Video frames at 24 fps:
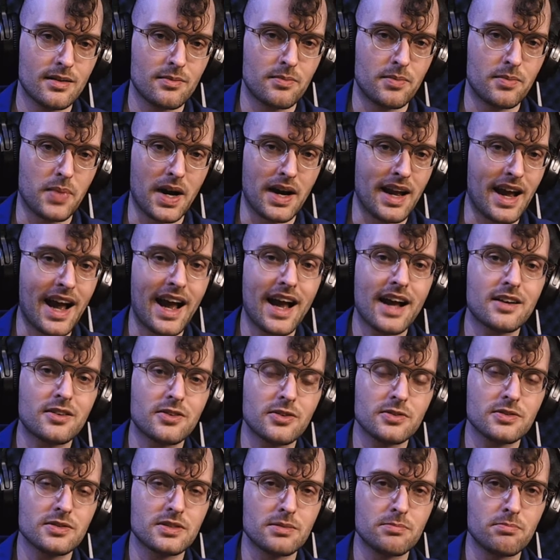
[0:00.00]
by
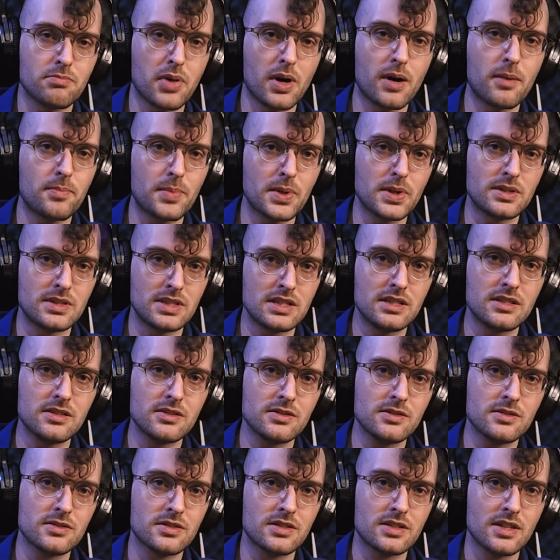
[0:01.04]
actors and
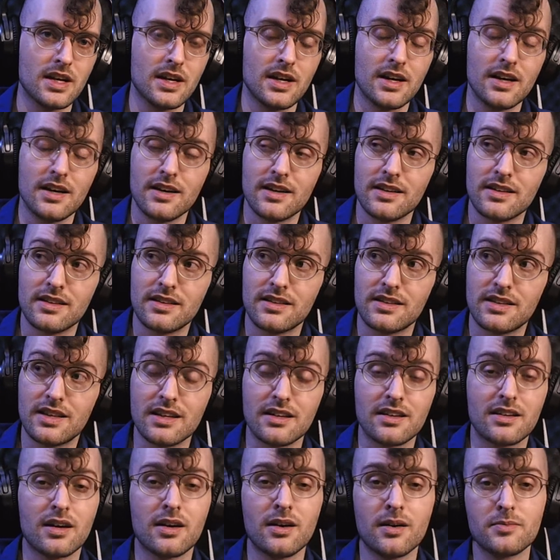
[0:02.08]
puppeteers
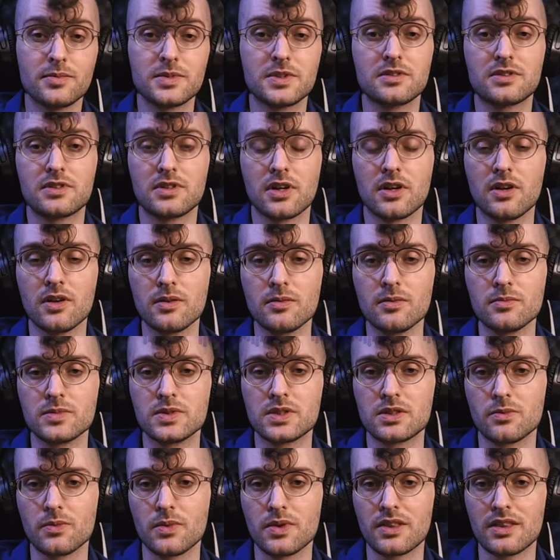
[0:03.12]
than come to
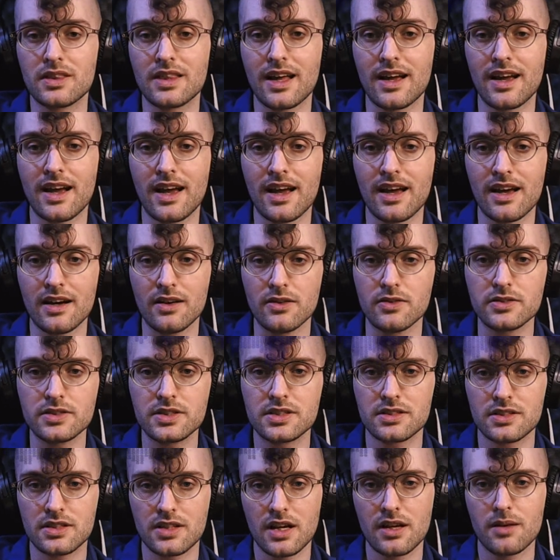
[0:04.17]
terms with the
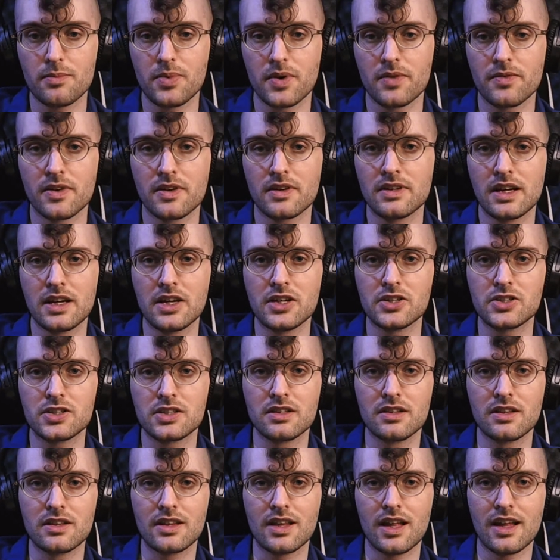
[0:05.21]
hellscape of a
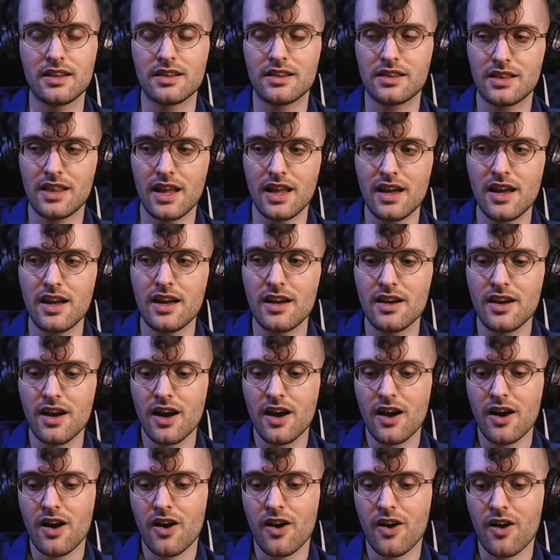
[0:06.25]
nation that they
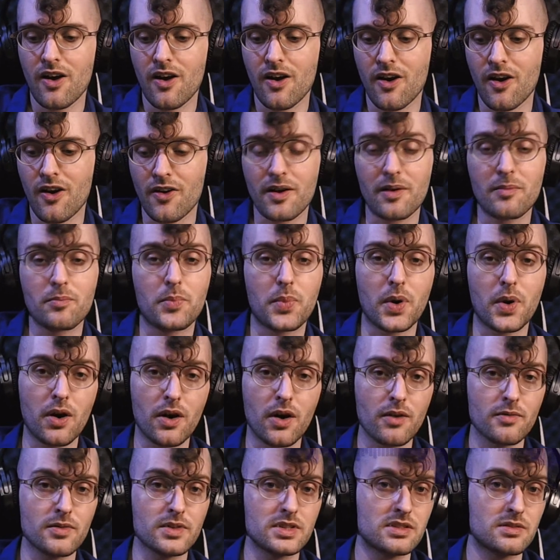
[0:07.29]
are in
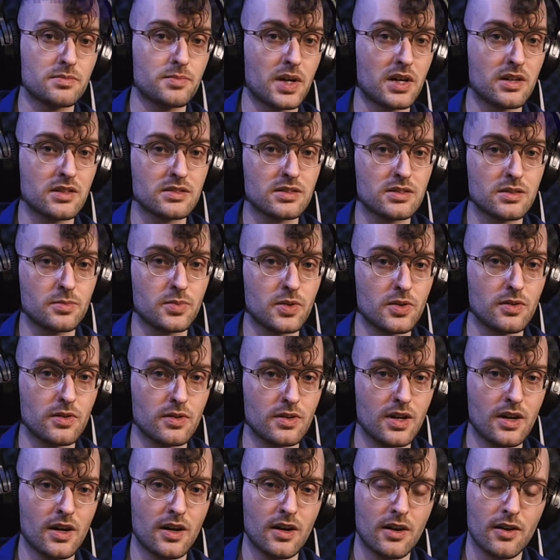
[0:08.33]
part
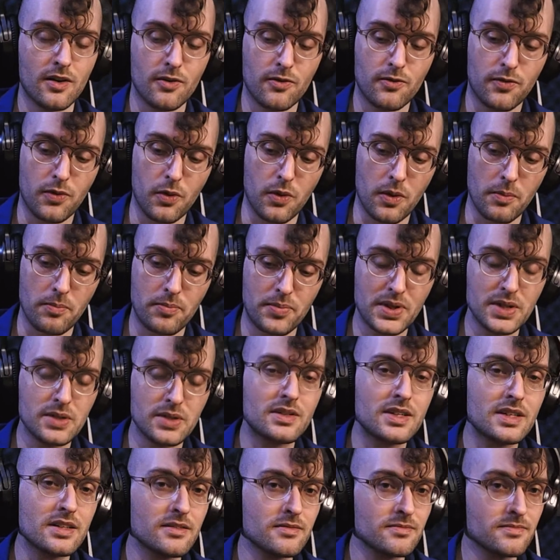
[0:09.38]
responsible for
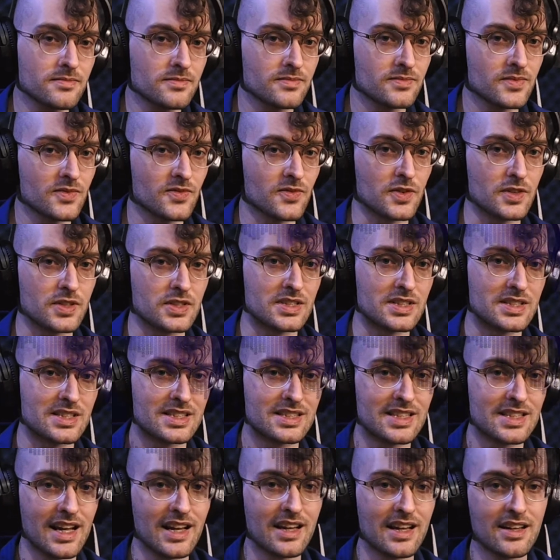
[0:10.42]
building, for
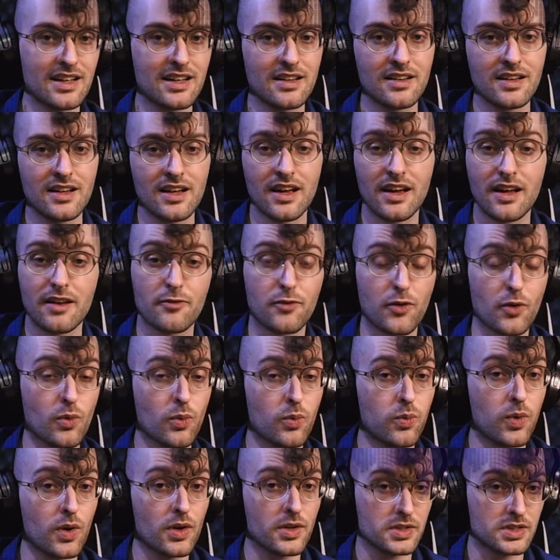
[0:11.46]
sustaining, and for
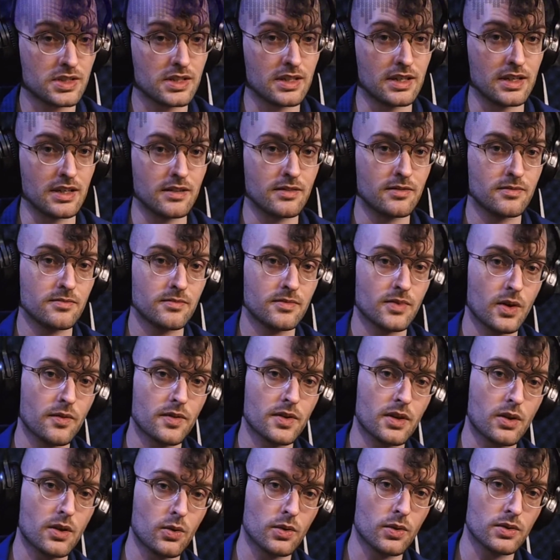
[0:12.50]
worsening
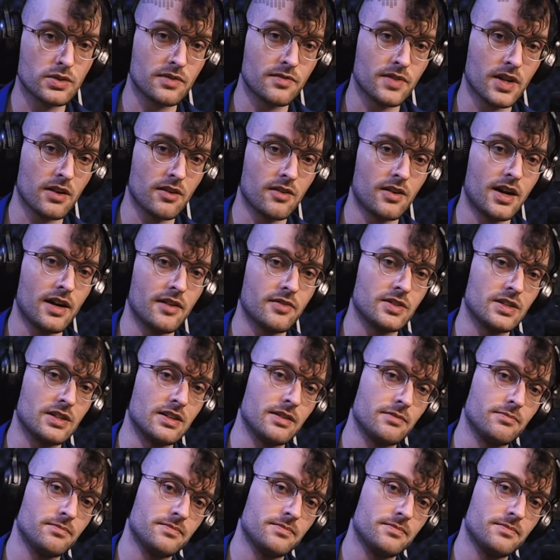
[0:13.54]
over the course of their lifetime.